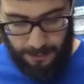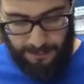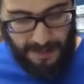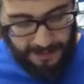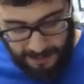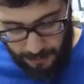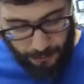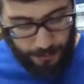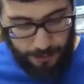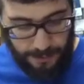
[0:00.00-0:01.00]
In fact, he says,
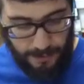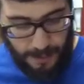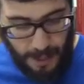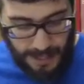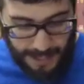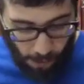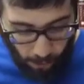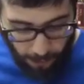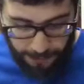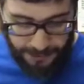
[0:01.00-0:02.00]
verse 37, In
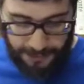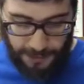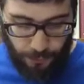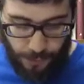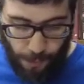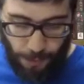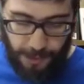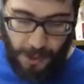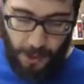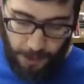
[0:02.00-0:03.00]
all these things we're more
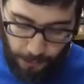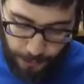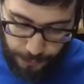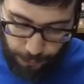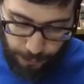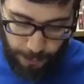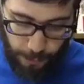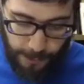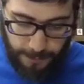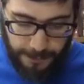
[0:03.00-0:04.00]
than conquerors through him
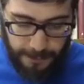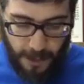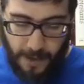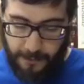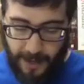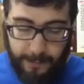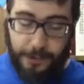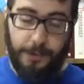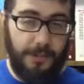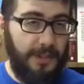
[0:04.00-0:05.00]
who loved us, for I am
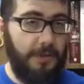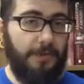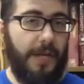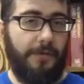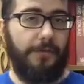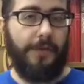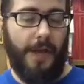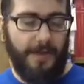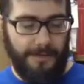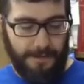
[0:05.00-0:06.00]
sure that neither death nor
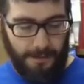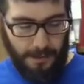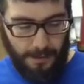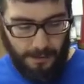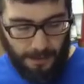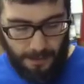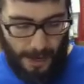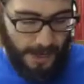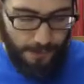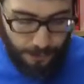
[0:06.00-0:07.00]
life,
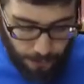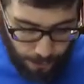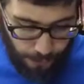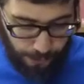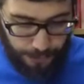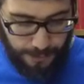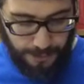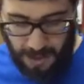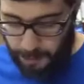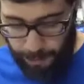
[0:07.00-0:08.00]
angels nor rulers,
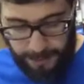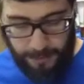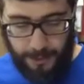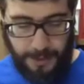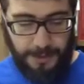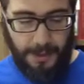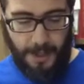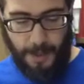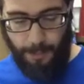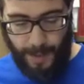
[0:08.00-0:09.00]
things present or things to
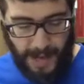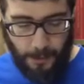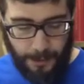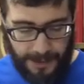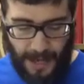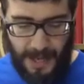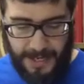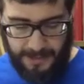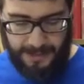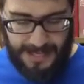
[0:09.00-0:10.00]
come, powers,
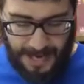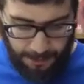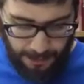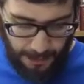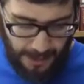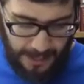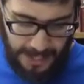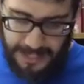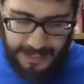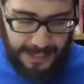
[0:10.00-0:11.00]
height, depth,
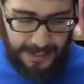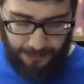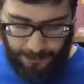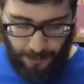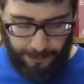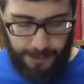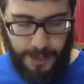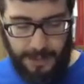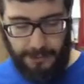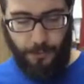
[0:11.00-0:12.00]
anything else in all
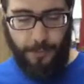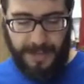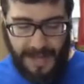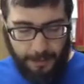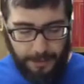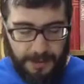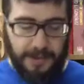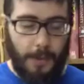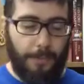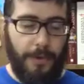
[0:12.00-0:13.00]
creation will be able to
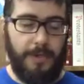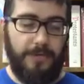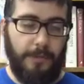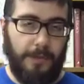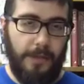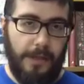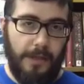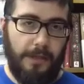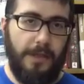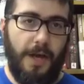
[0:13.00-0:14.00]
separate us from the
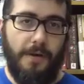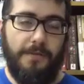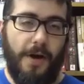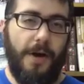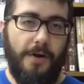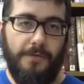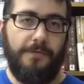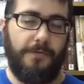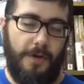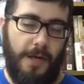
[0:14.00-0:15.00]
love of
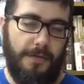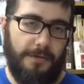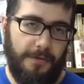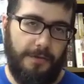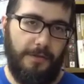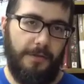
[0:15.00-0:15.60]
Christ.